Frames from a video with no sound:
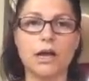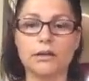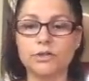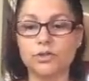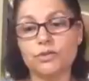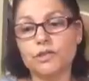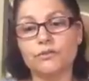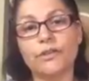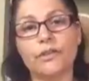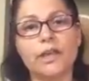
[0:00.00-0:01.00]
do
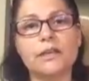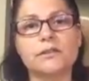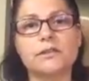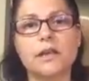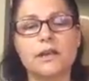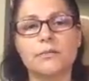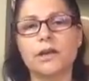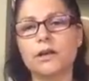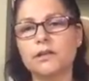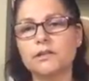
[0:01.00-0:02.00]
different things.
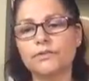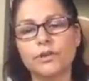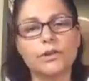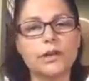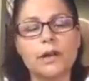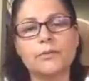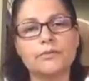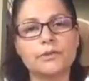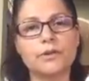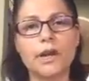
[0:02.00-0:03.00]
Because if you're not happy
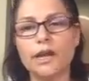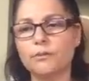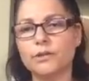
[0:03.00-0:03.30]
with your life,